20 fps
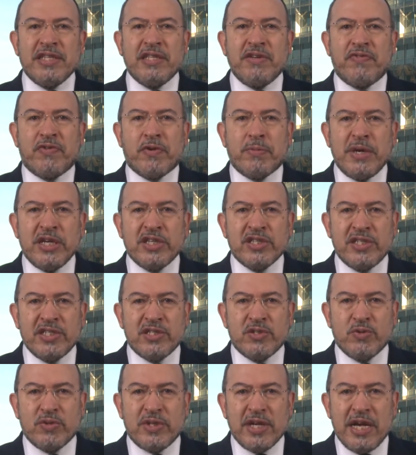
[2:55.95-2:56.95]
information is
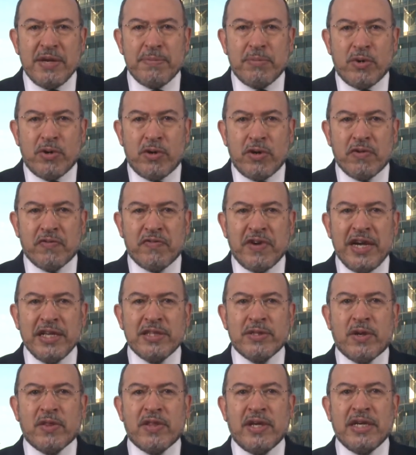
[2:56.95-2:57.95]
today more
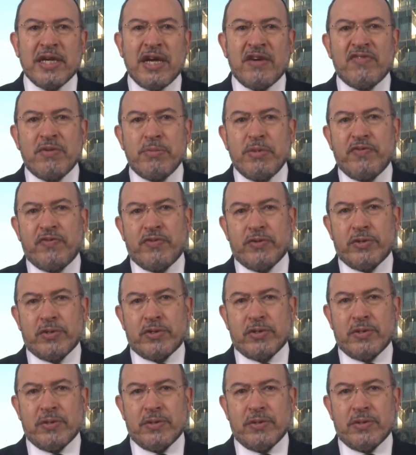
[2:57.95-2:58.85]
vital than ever before.